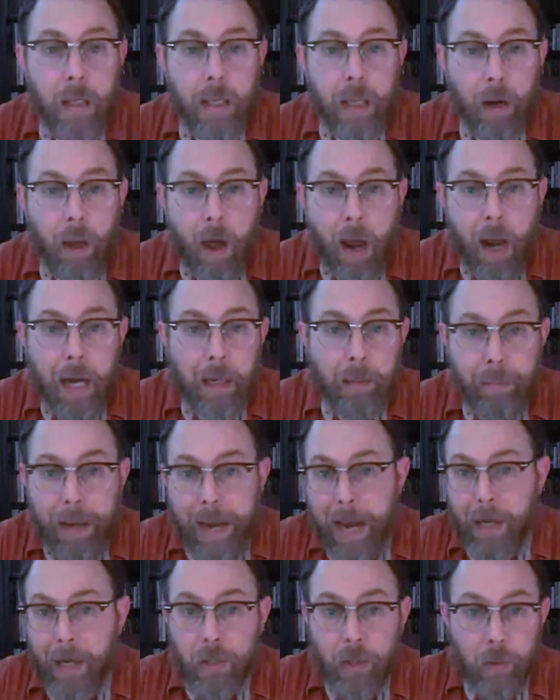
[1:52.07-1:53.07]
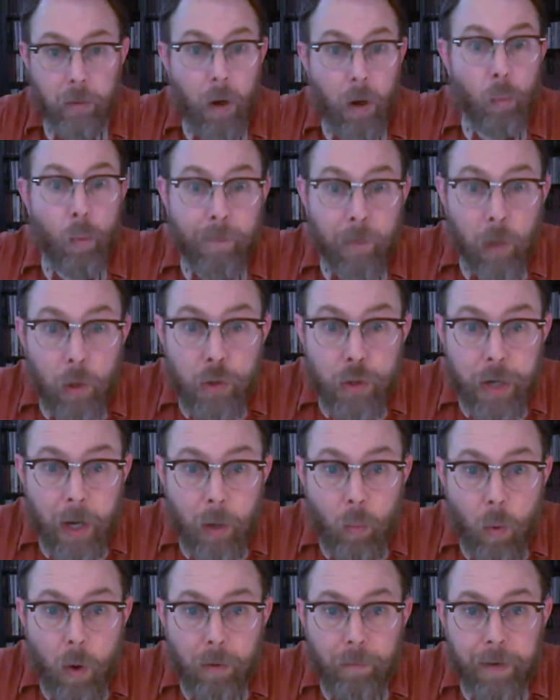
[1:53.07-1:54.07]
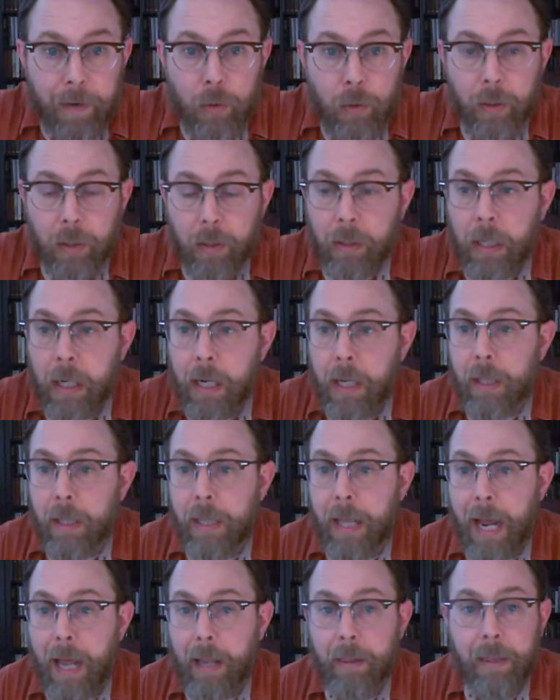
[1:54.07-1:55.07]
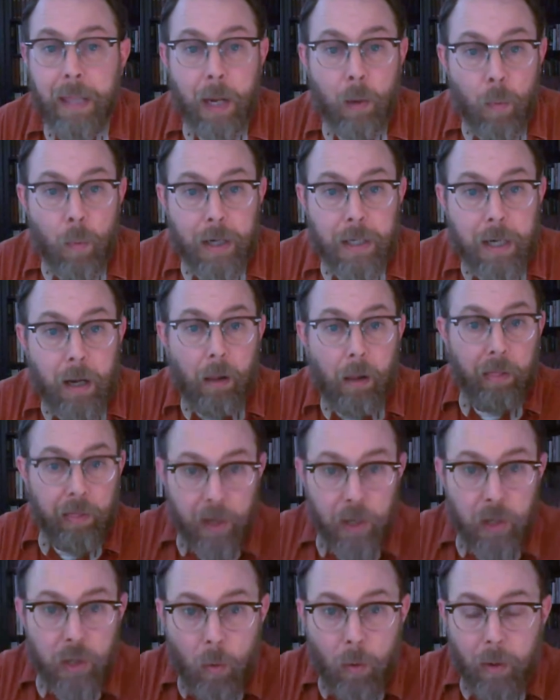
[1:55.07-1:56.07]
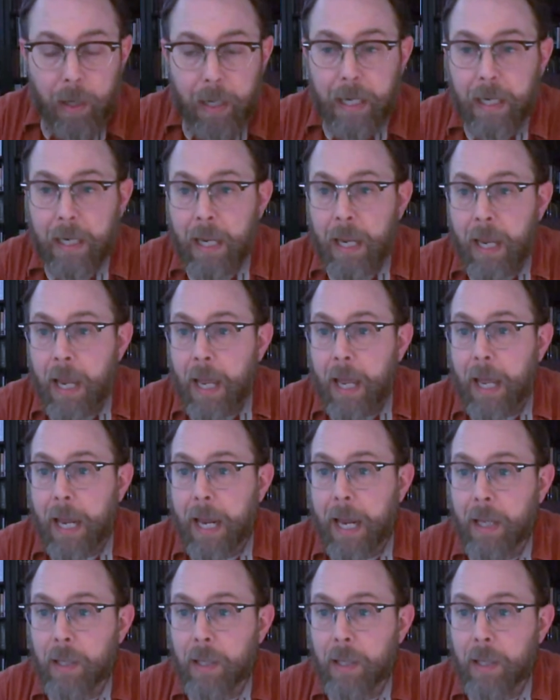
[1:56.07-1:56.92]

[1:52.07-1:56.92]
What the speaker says: the line back to a Revolutionary War veteran that they want to tell this story.